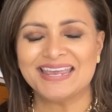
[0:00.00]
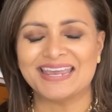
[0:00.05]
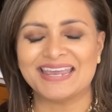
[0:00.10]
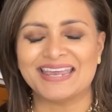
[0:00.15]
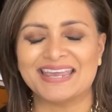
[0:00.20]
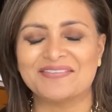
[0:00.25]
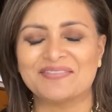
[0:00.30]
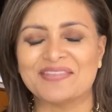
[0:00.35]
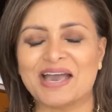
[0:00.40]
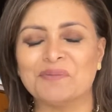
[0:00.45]

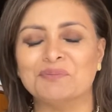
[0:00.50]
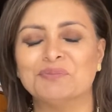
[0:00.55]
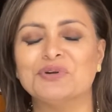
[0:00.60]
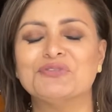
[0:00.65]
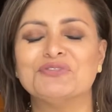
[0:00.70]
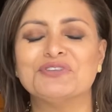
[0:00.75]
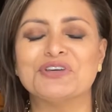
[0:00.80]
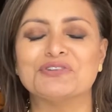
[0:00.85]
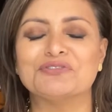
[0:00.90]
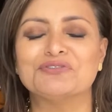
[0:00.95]
in that
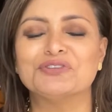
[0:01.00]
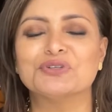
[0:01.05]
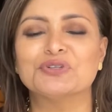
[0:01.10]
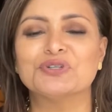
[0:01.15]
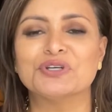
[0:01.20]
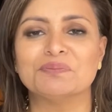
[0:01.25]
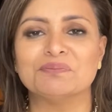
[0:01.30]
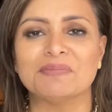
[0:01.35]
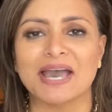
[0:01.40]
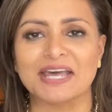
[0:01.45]
movie A Few
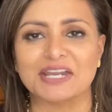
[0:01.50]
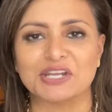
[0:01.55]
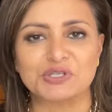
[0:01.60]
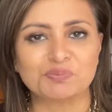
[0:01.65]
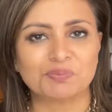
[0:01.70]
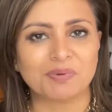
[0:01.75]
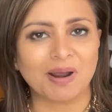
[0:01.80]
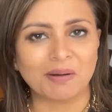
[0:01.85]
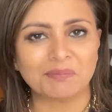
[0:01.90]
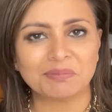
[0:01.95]
Good Men is
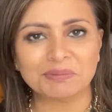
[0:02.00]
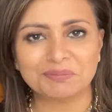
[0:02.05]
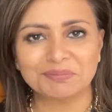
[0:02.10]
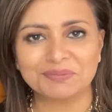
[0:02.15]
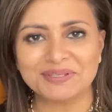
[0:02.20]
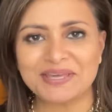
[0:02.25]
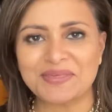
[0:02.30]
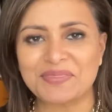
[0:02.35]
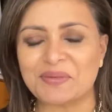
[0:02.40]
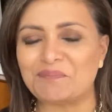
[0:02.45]

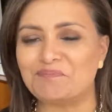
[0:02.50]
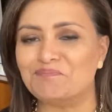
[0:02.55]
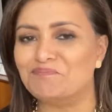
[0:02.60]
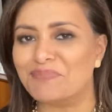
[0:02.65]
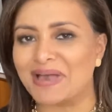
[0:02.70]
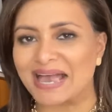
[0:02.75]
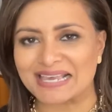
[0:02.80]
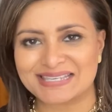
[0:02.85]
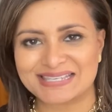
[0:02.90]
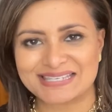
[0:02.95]
probably the
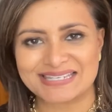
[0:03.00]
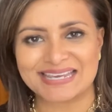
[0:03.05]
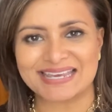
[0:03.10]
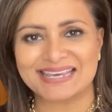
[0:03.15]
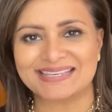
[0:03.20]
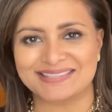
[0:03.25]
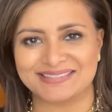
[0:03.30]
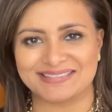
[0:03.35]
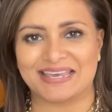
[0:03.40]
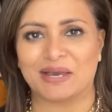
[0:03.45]
best
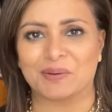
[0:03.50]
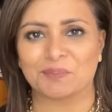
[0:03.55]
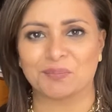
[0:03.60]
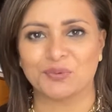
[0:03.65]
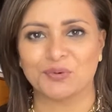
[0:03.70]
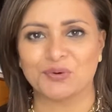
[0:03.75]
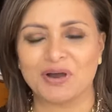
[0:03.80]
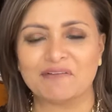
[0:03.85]
example